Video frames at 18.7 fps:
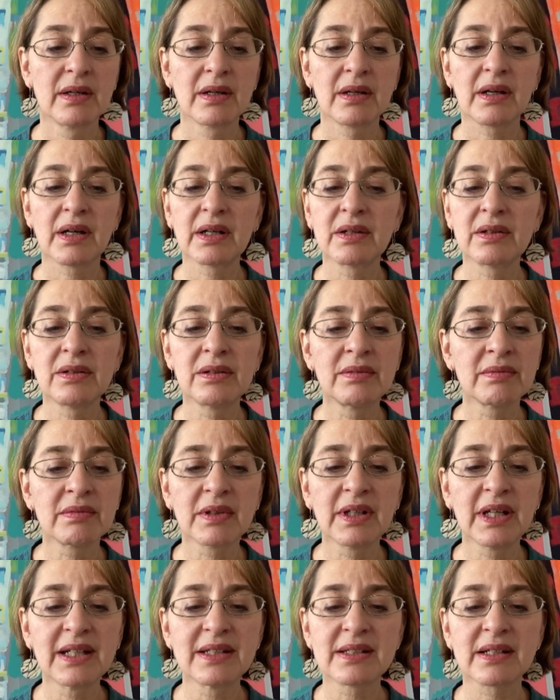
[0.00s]
I couldn't
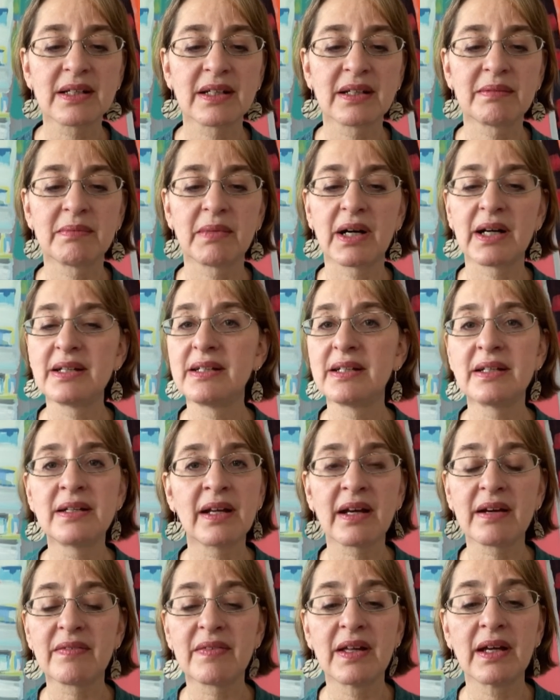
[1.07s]
relate to him. I didn't
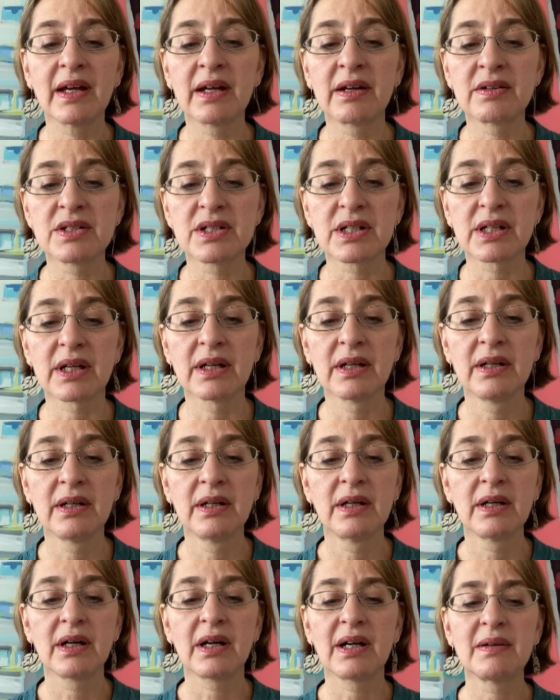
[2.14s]
have the energy.
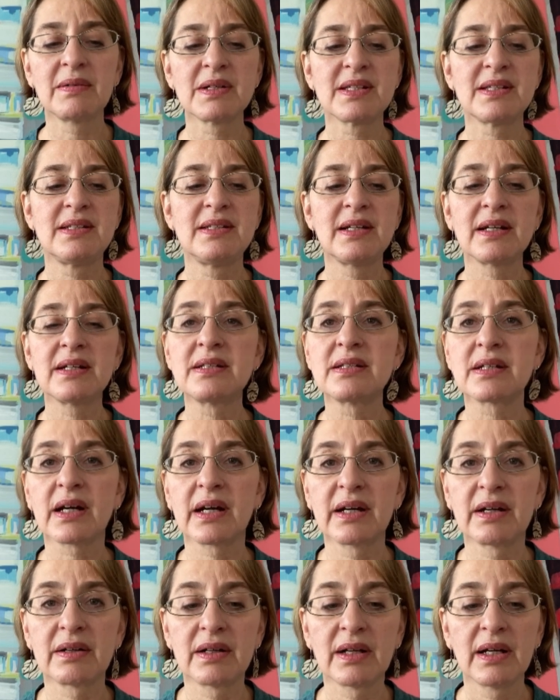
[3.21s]
I was dead
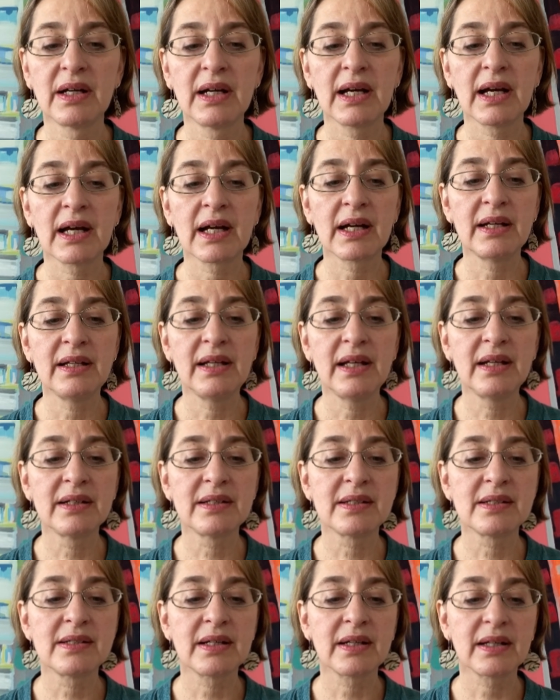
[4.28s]
tired, and I needed
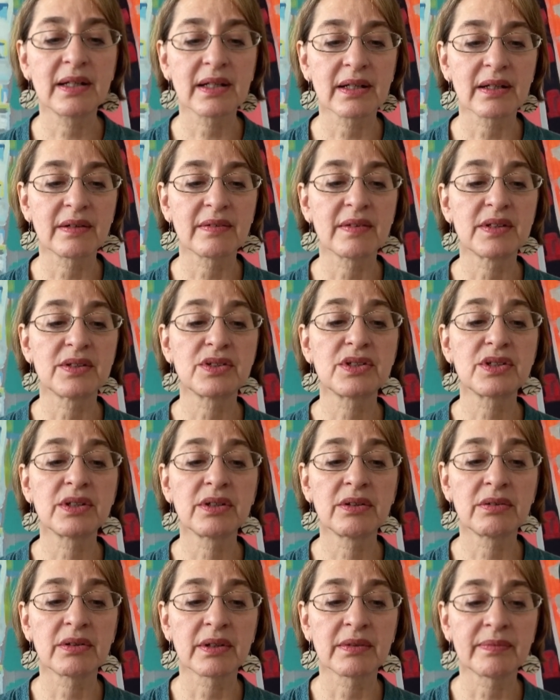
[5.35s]
to take care of the
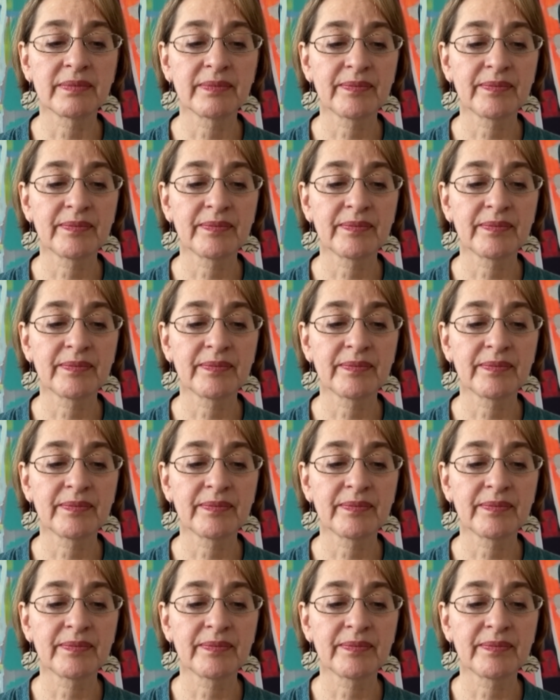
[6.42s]
children.